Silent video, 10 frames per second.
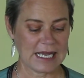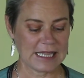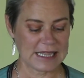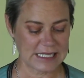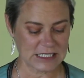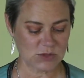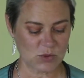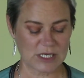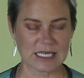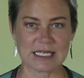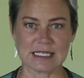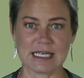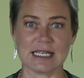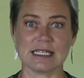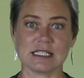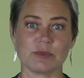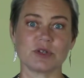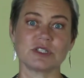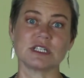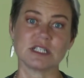And this one is
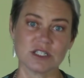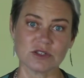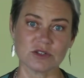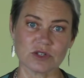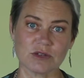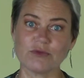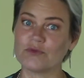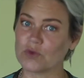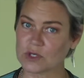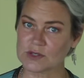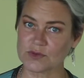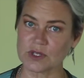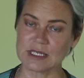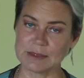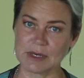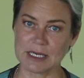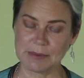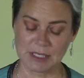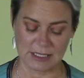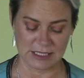particularly forceful in my
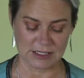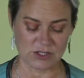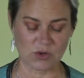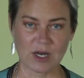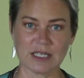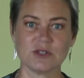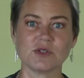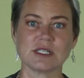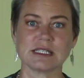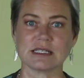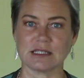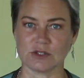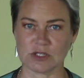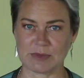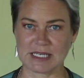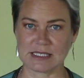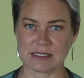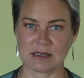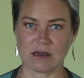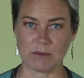opinion, so I use it to clear
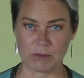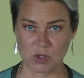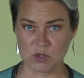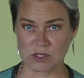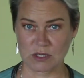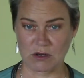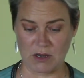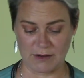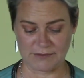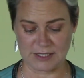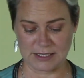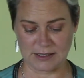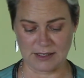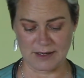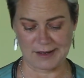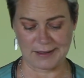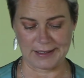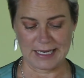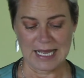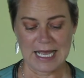space most often.
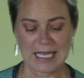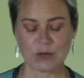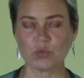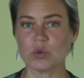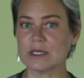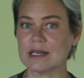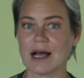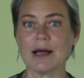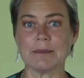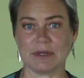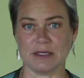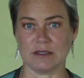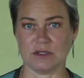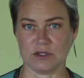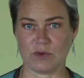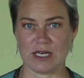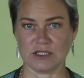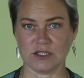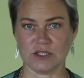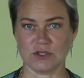It would not be a good
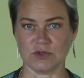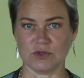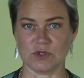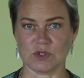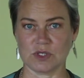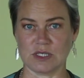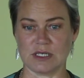rattle to use